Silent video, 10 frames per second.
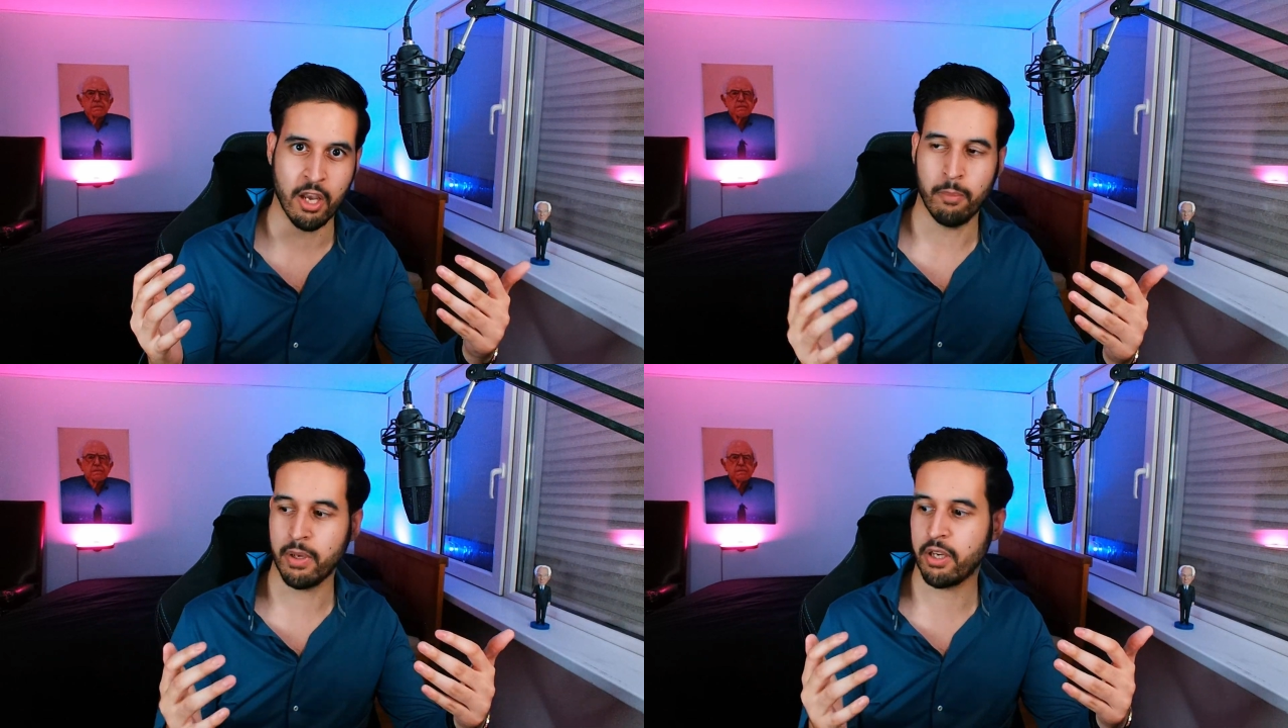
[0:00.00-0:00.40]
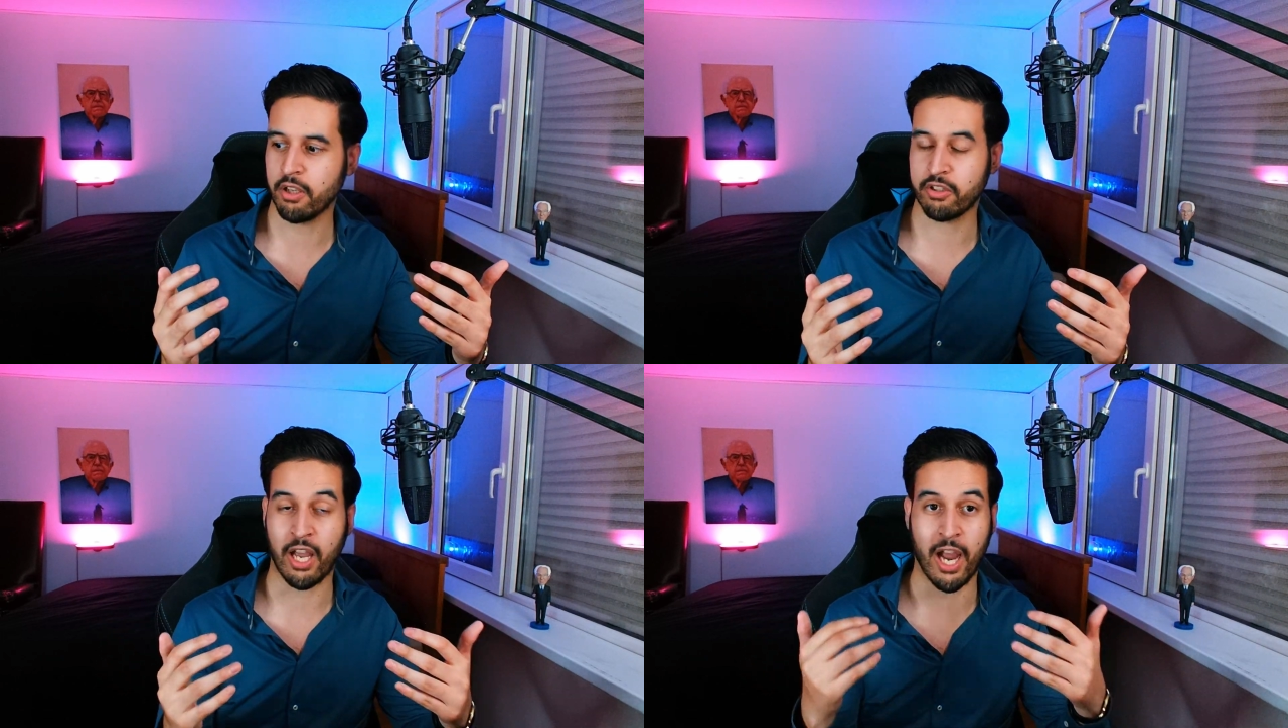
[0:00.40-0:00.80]

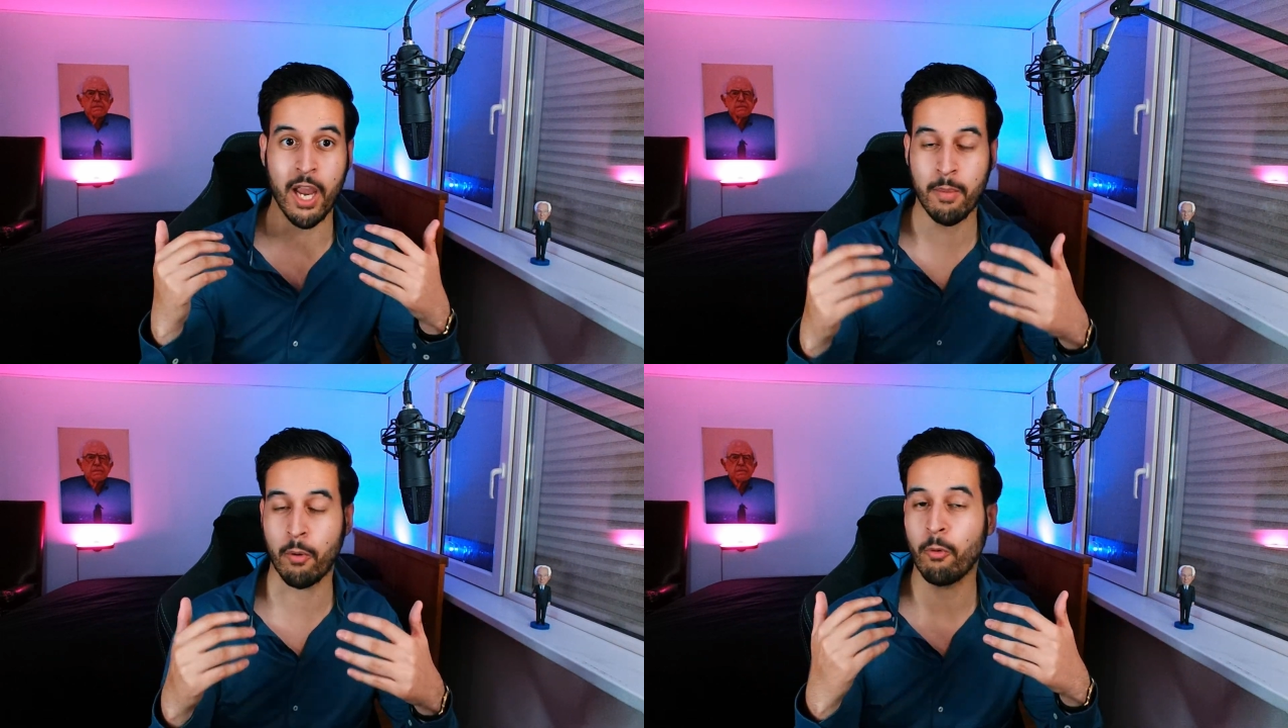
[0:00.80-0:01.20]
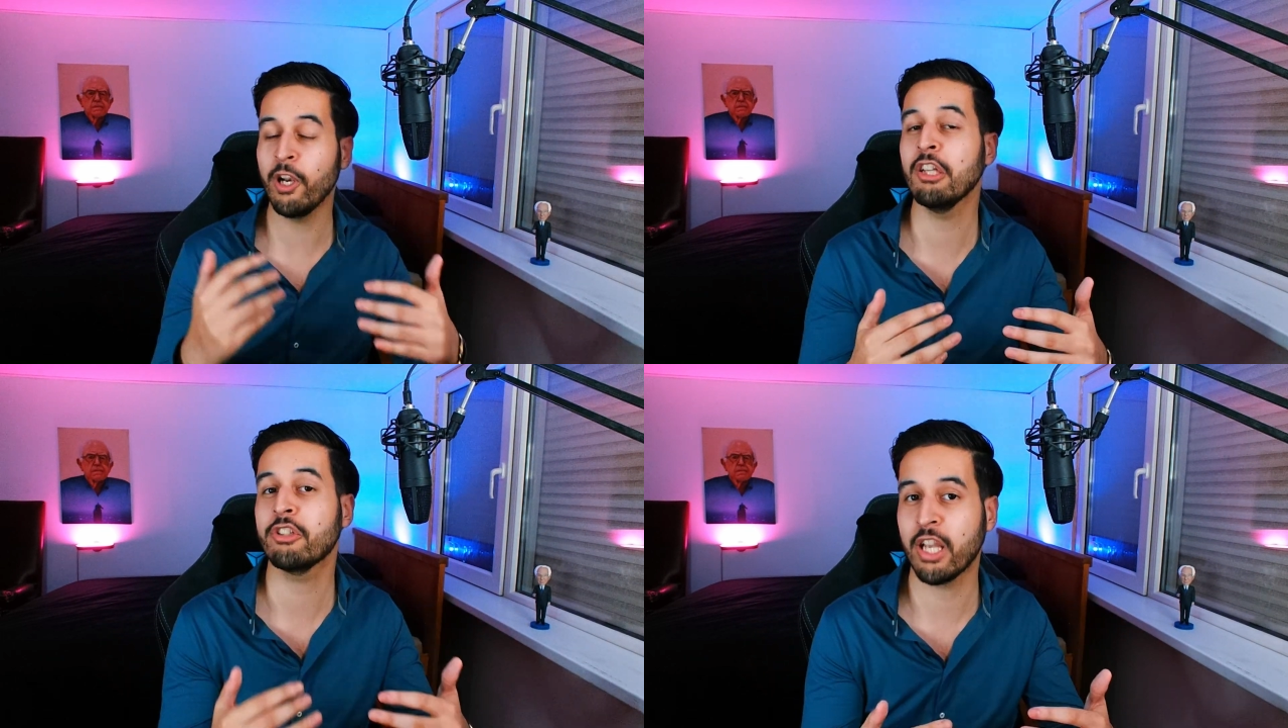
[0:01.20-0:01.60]
because I am
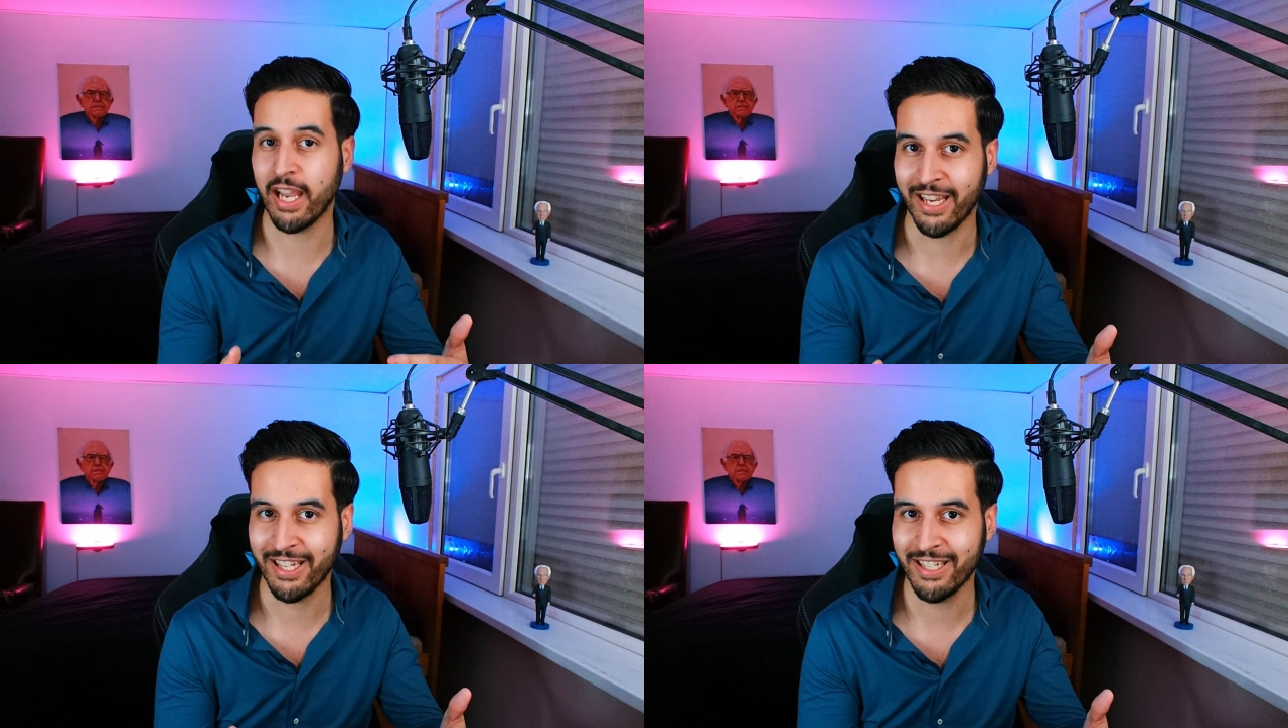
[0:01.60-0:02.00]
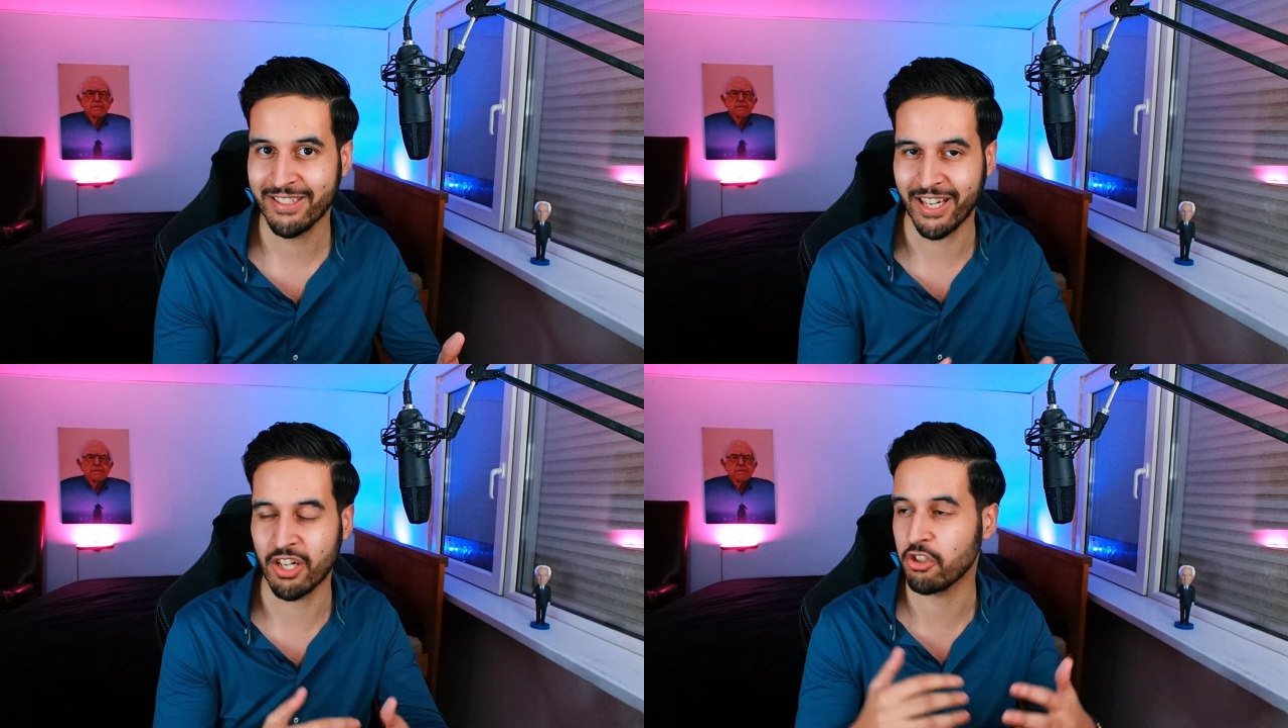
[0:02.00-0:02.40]
already saying
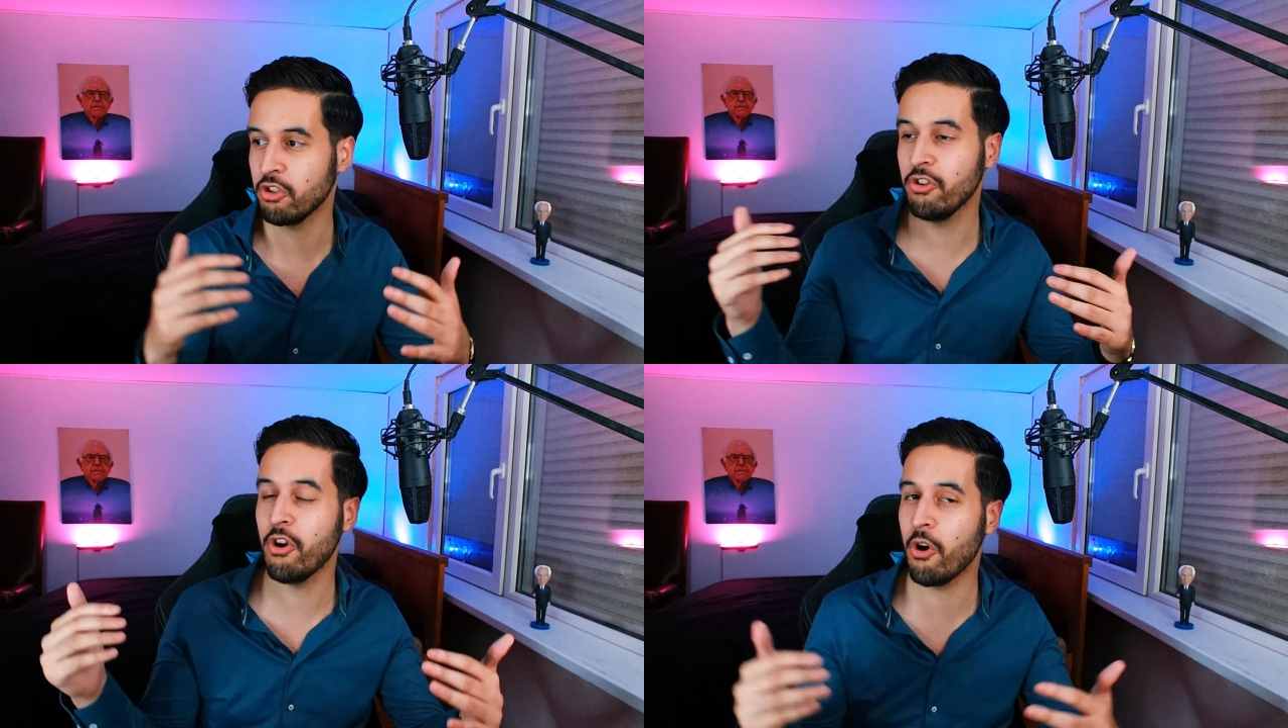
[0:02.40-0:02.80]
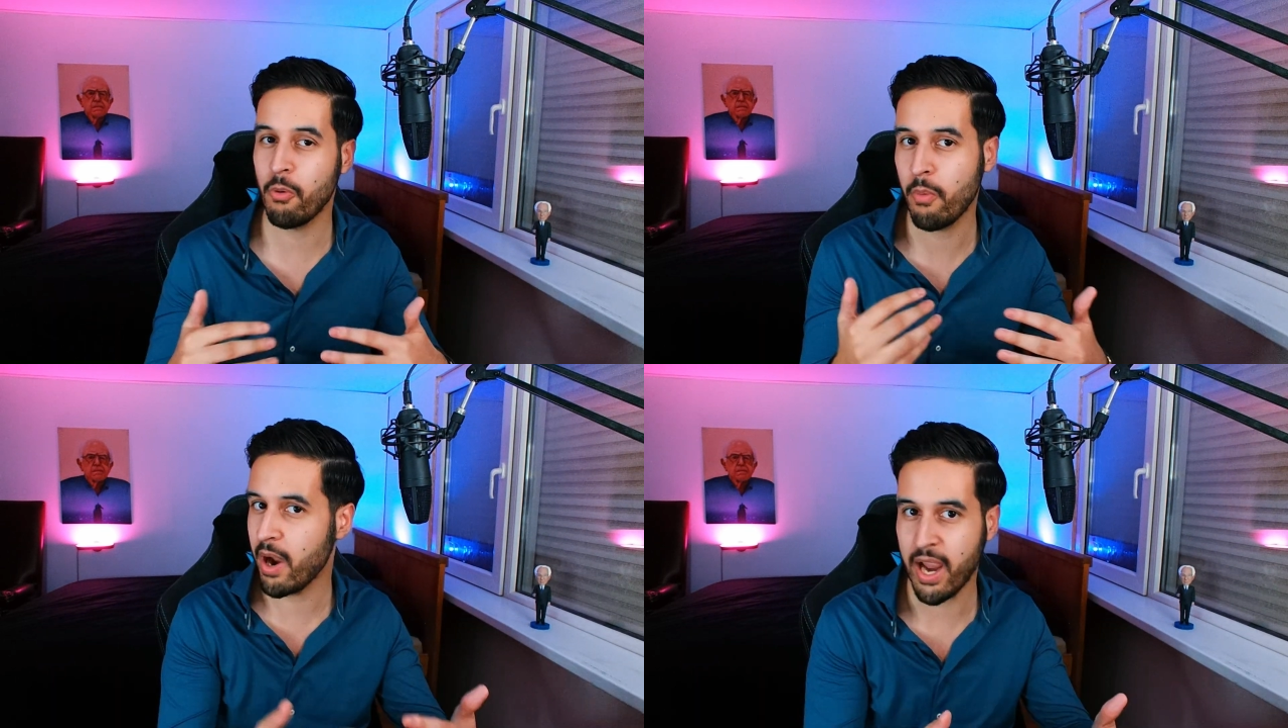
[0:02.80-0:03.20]
there's no
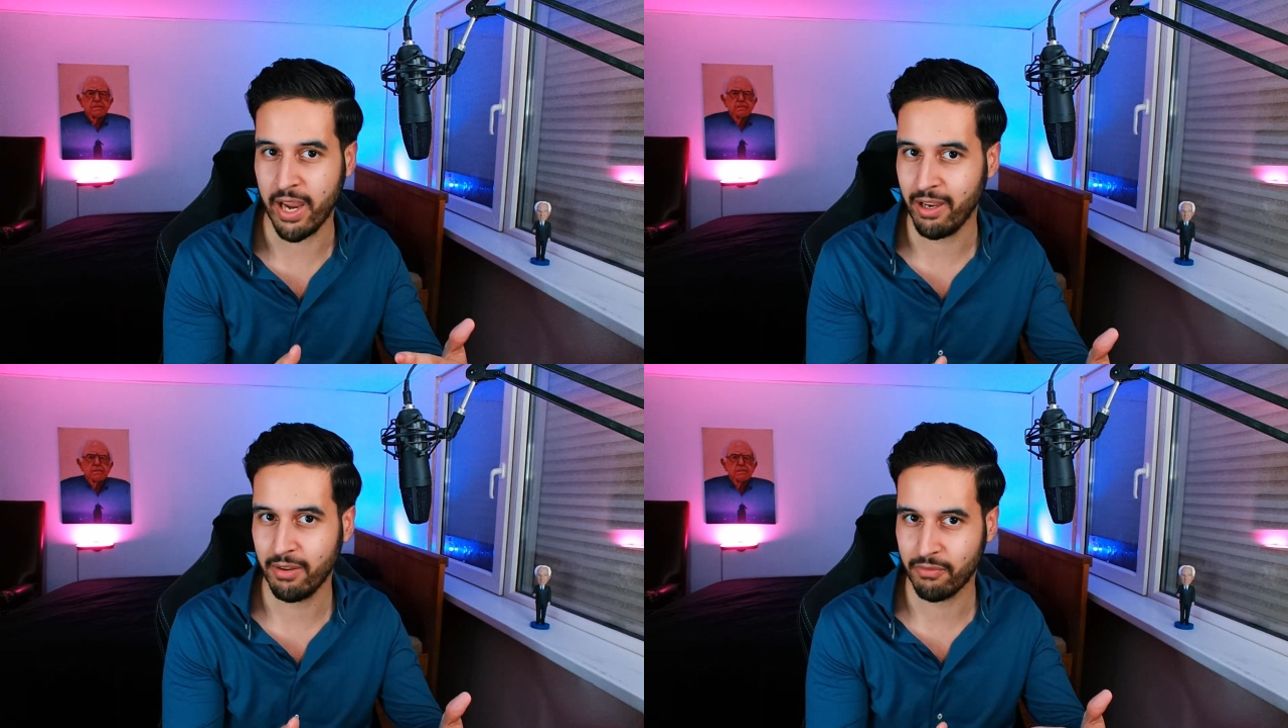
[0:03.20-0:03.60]
way